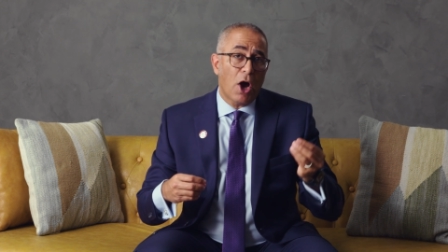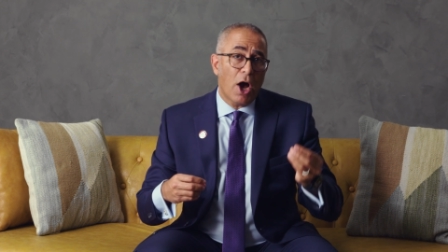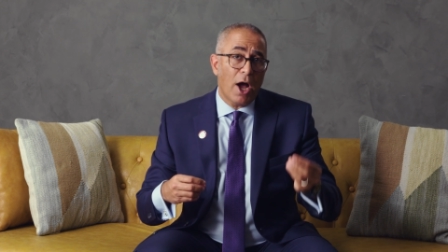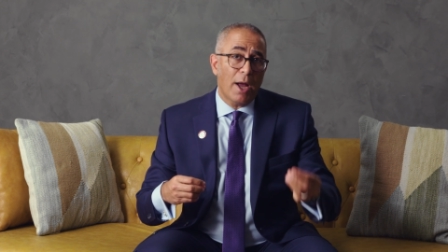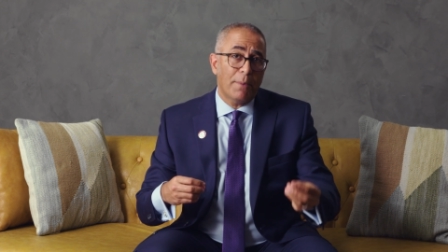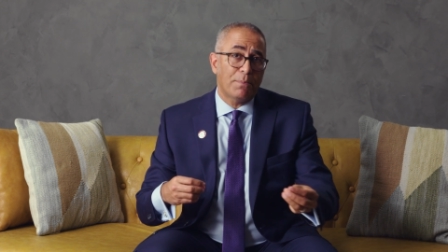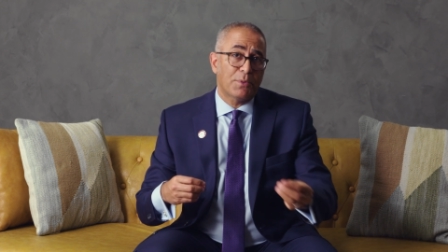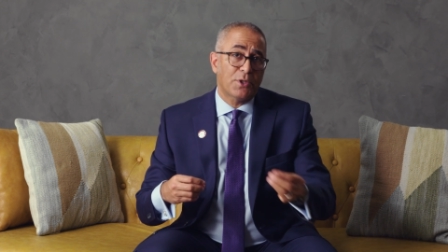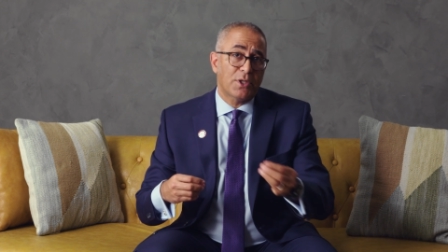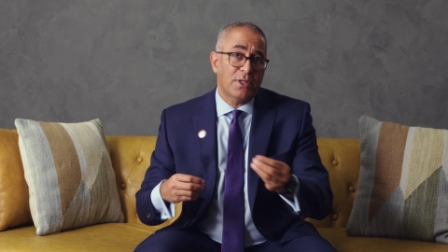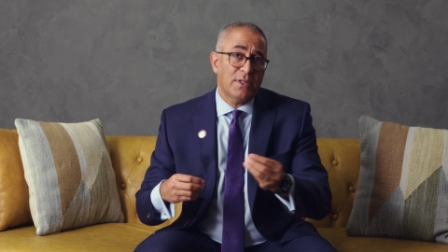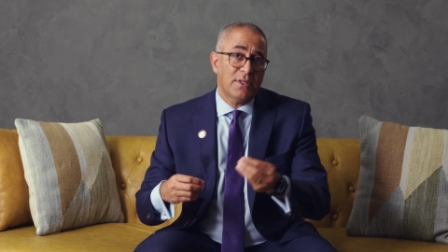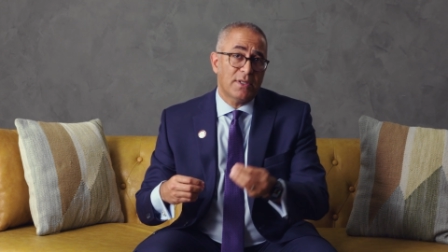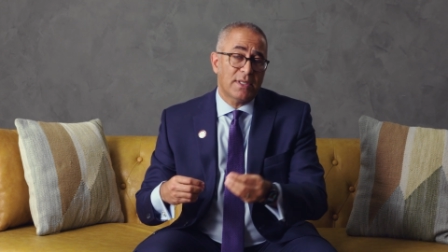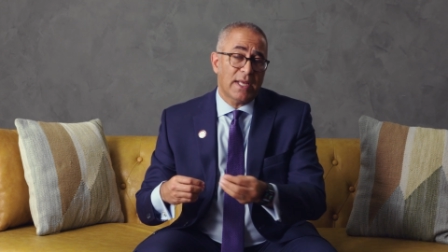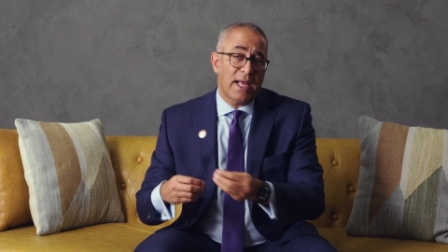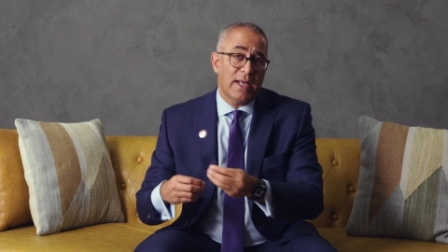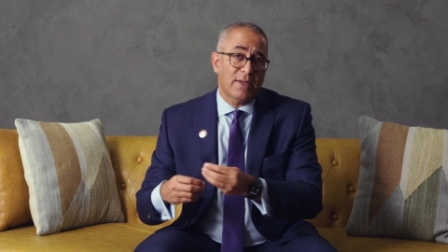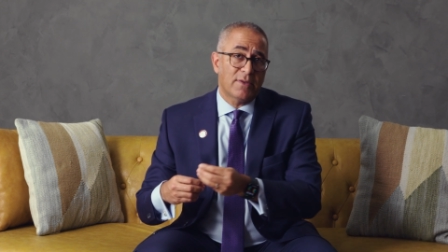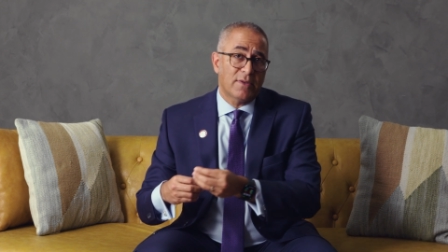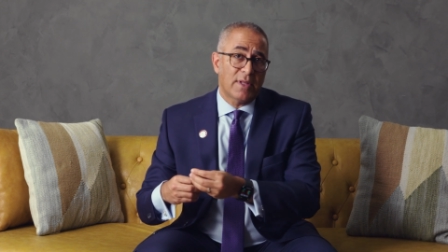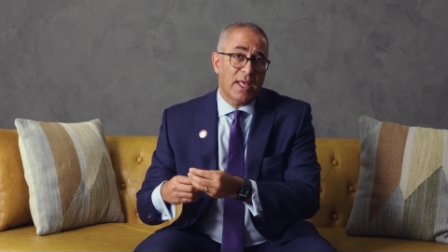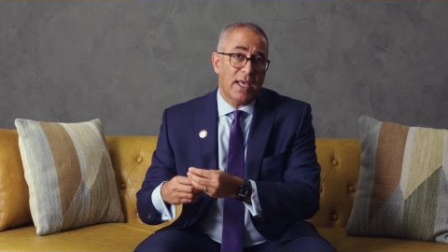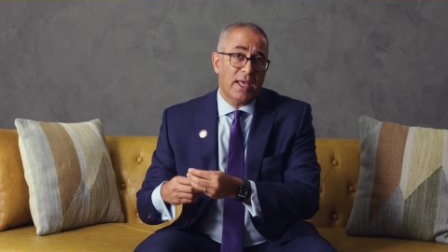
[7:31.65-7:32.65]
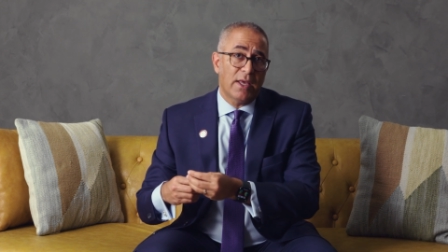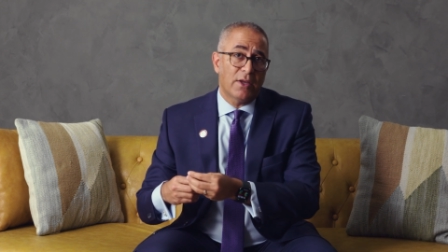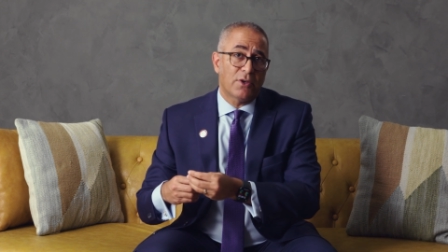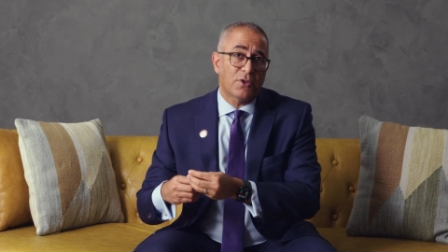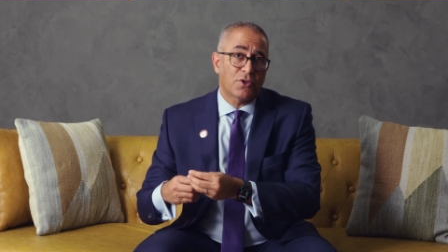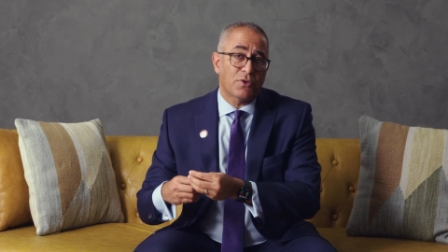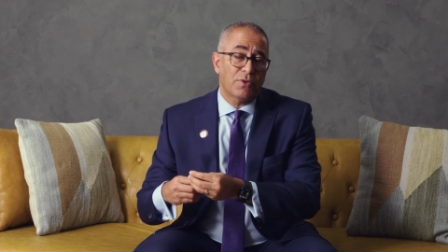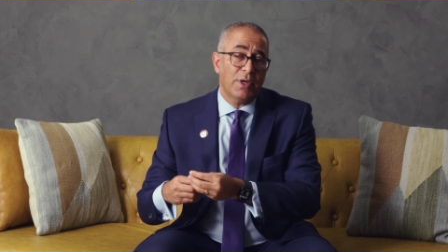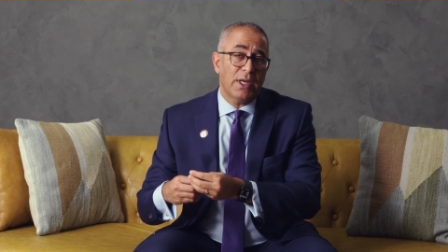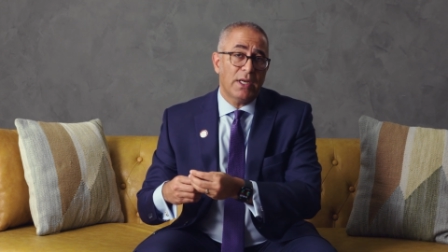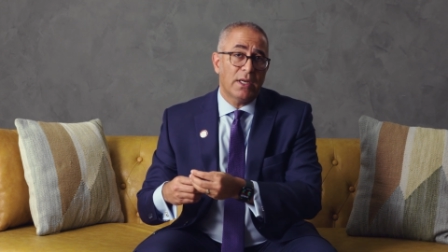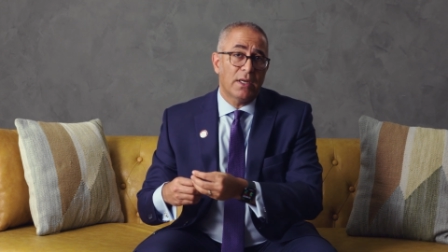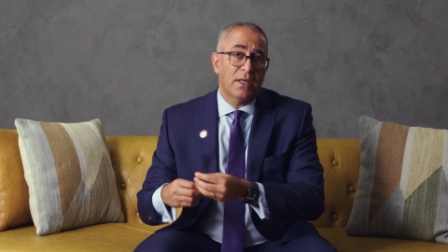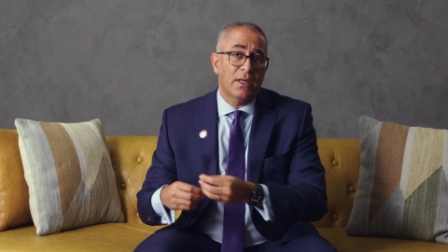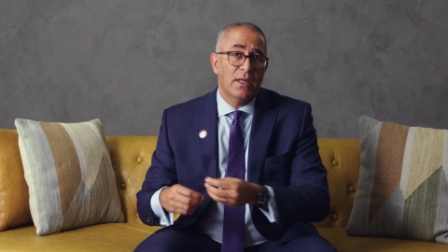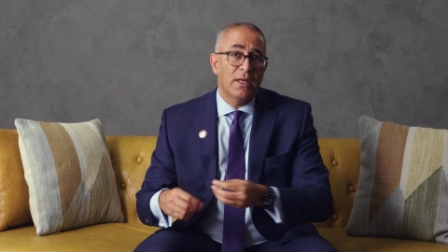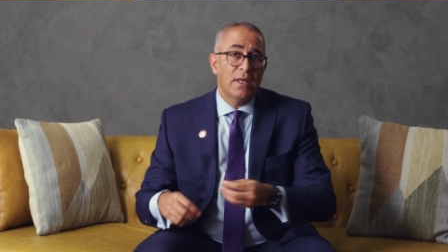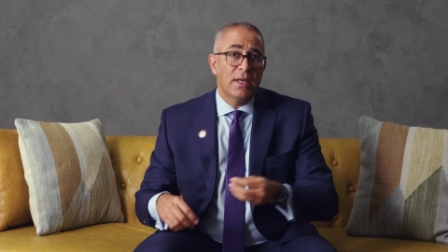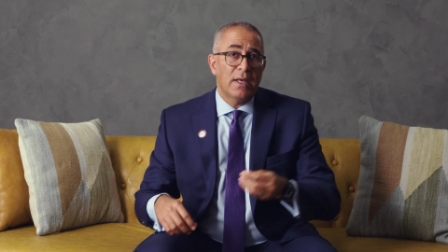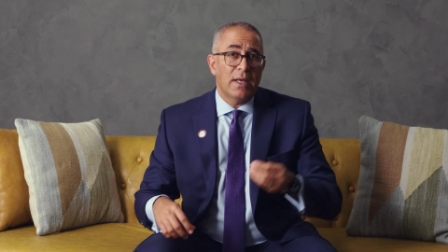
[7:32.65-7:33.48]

options as they get treated.